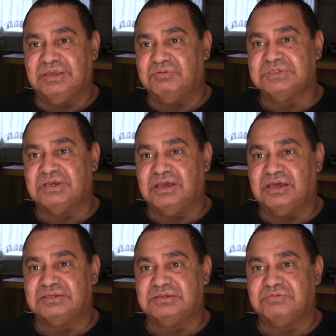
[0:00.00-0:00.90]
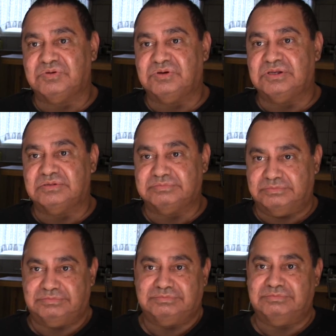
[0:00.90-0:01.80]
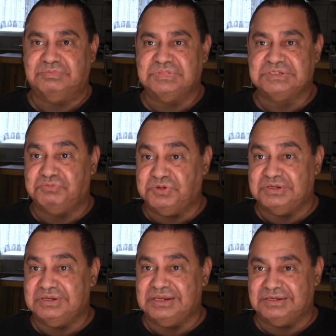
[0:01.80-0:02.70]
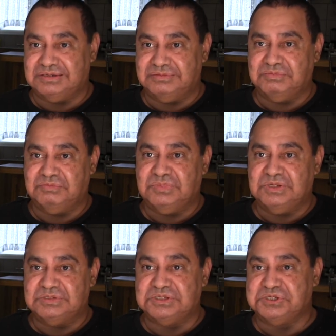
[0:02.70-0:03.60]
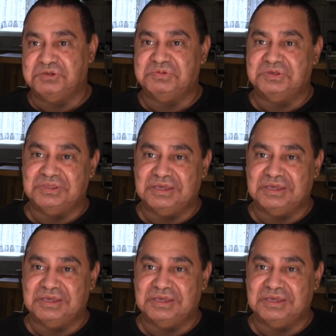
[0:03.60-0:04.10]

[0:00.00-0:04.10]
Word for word: it was hard to find someone that just give you